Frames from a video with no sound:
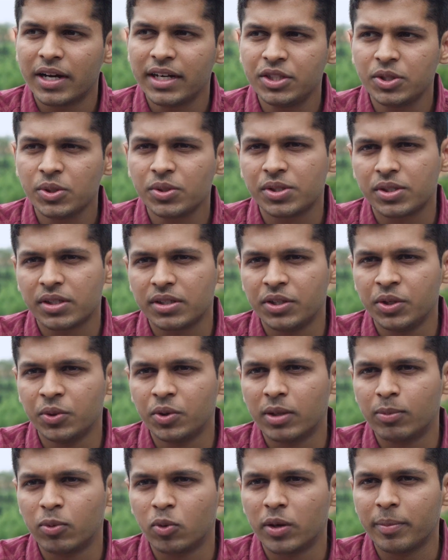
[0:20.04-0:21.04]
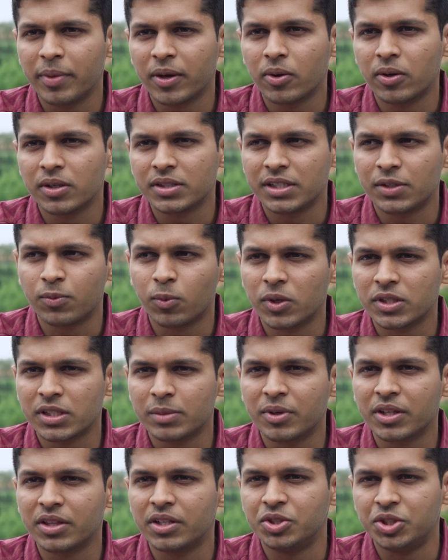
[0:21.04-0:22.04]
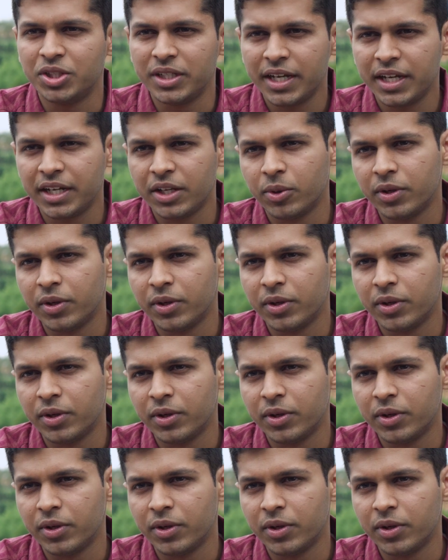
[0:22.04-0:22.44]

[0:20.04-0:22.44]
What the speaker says: I chose UWA because it was among the G8